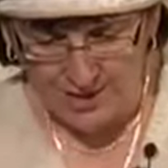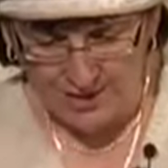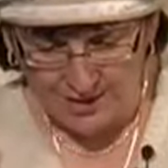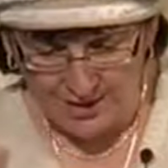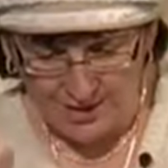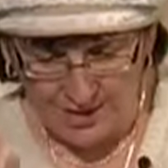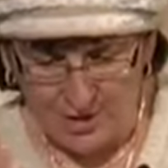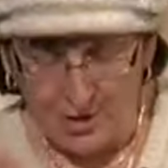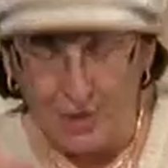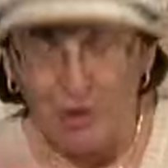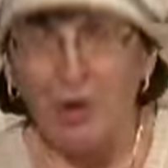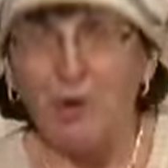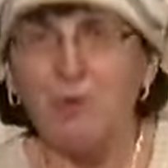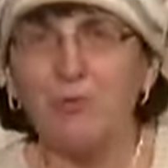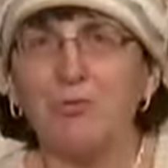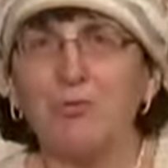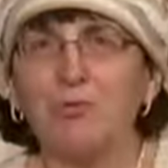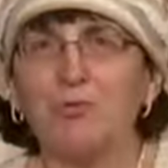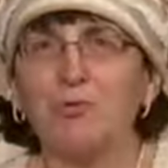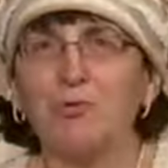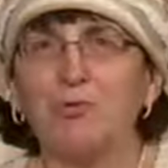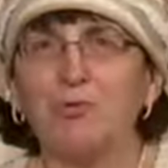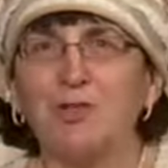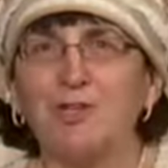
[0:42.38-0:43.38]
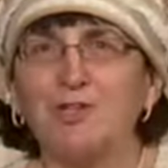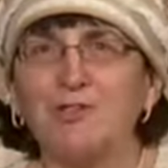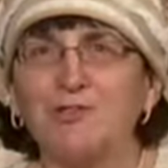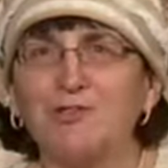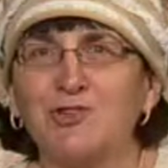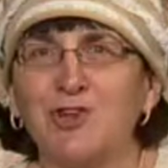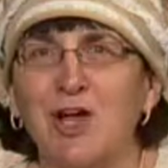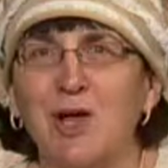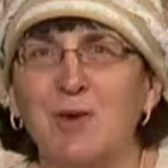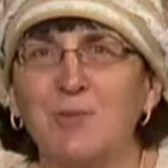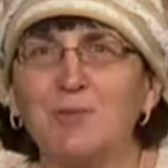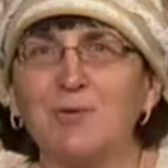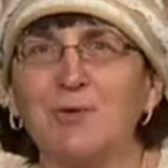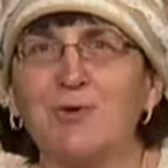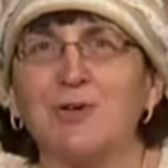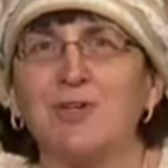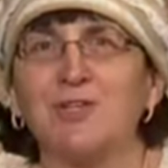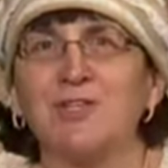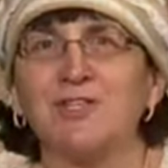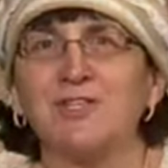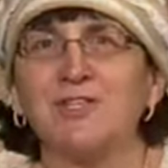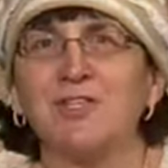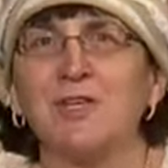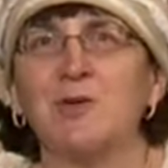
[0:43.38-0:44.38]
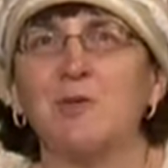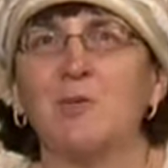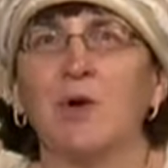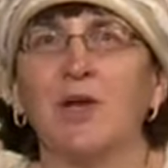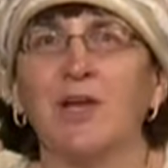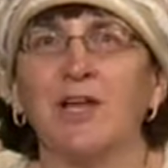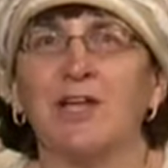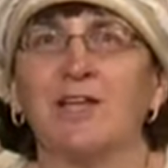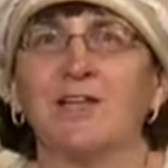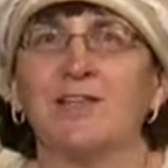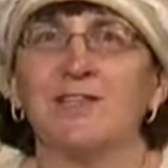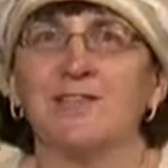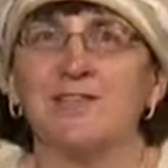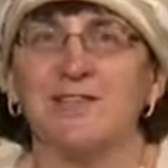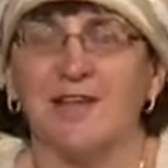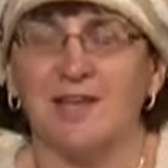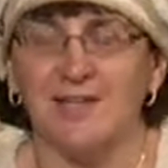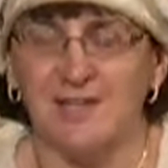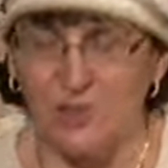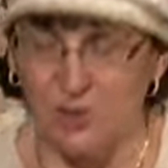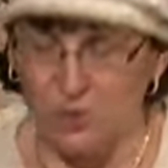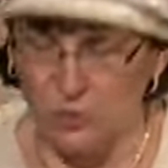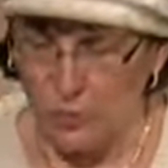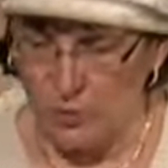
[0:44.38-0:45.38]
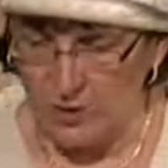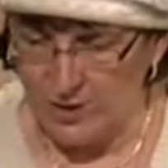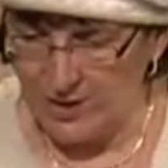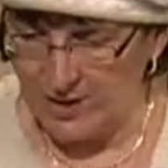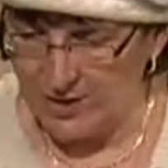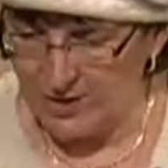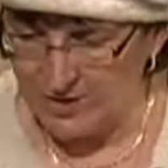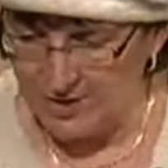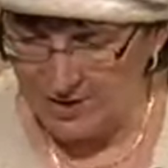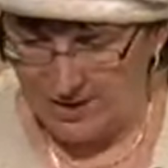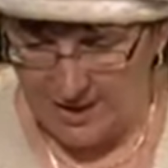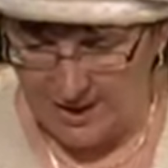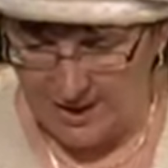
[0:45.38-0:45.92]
to go through this chapter and see what insights we can